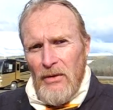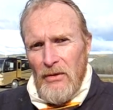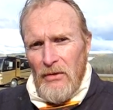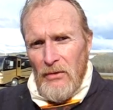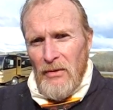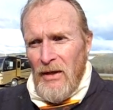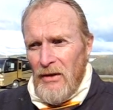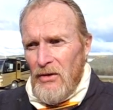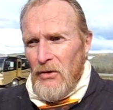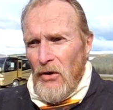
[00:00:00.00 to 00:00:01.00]
you, you
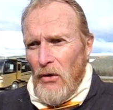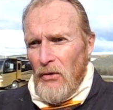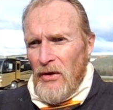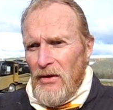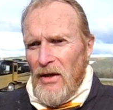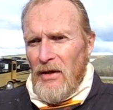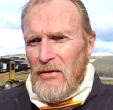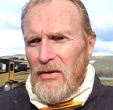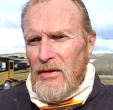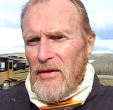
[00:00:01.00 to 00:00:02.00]
you know they're not
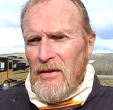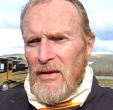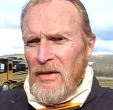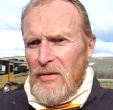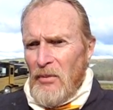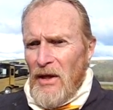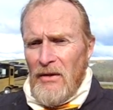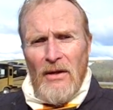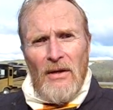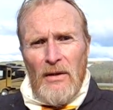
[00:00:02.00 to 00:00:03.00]
uh,
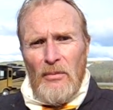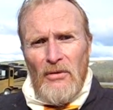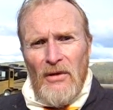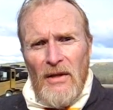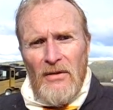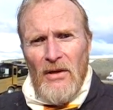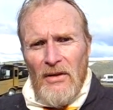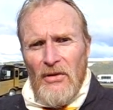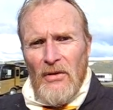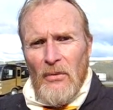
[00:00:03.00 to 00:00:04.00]
paying 100%
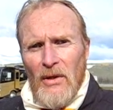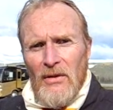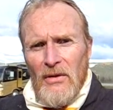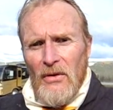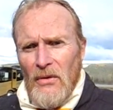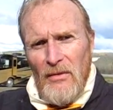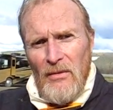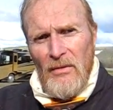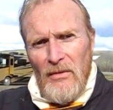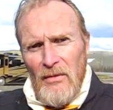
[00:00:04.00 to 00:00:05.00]
attention to what they're doing. Uh, have
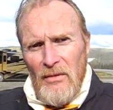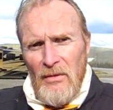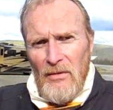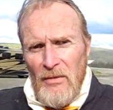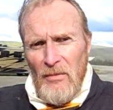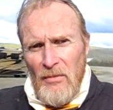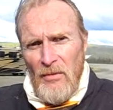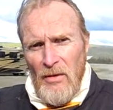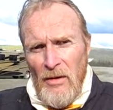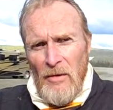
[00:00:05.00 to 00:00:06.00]
you ever seen
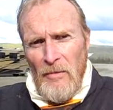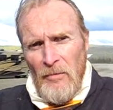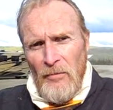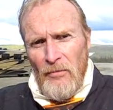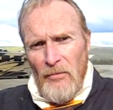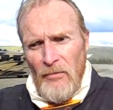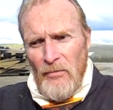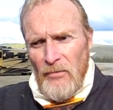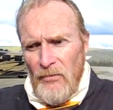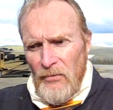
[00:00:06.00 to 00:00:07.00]
anybody do something really
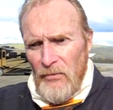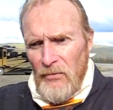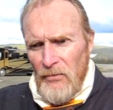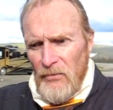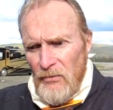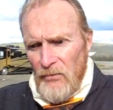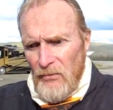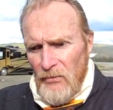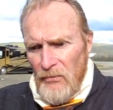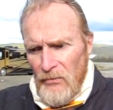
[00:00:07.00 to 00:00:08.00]
stupid while driving with
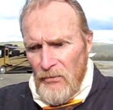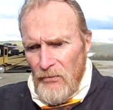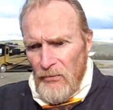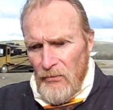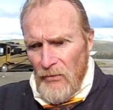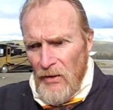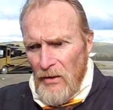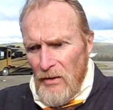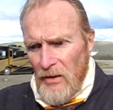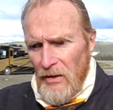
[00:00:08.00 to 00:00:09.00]
using a cell phone?
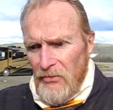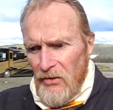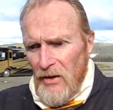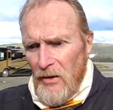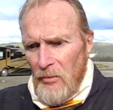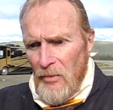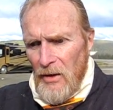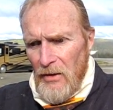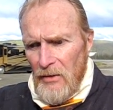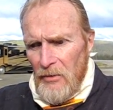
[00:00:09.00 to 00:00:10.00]
Uh, I've seen them uh,
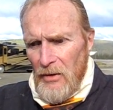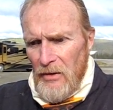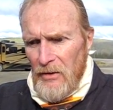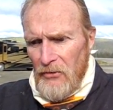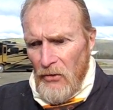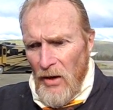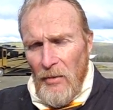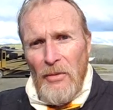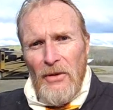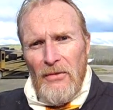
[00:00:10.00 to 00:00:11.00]
uh,
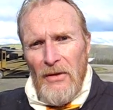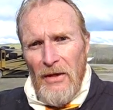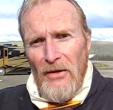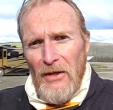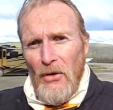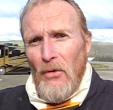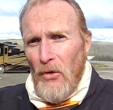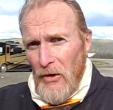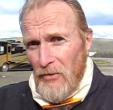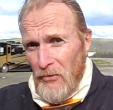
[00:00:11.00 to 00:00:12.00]
drop it and then go
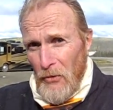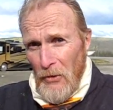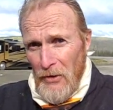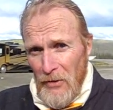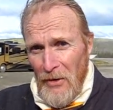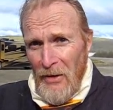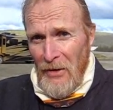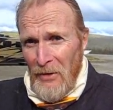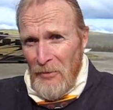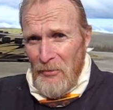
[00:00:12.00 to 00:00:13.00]
looking for
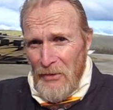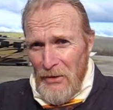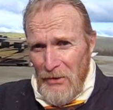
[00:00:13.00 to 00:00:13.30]
it.